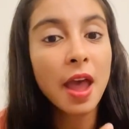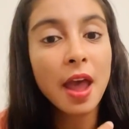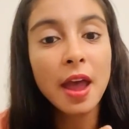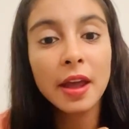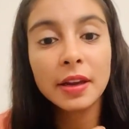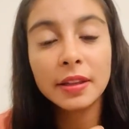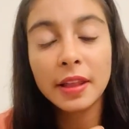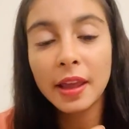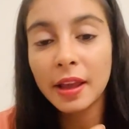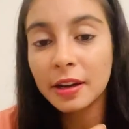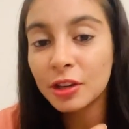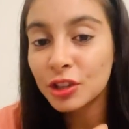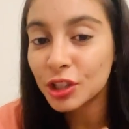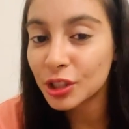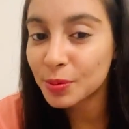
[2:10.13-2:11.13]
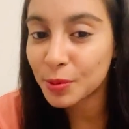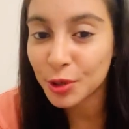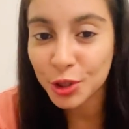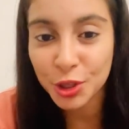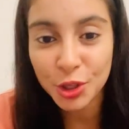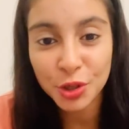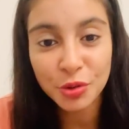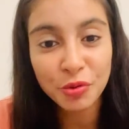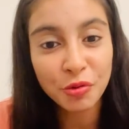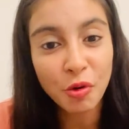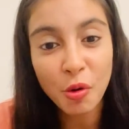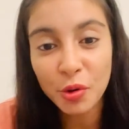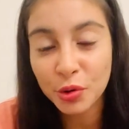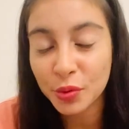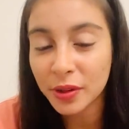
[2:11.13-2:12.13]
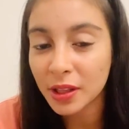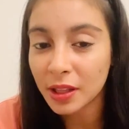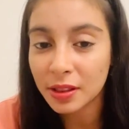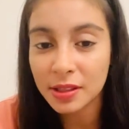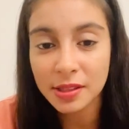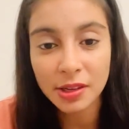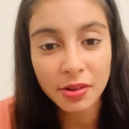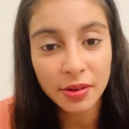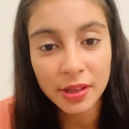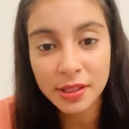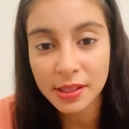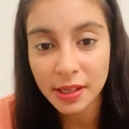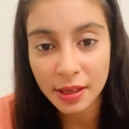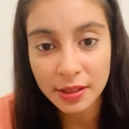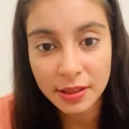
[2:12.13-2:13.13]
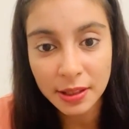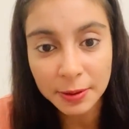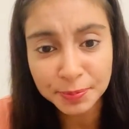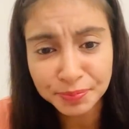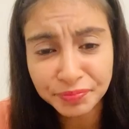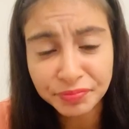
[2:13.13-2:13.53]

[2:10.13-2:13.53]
And the energy is pushing you forward within this career sector.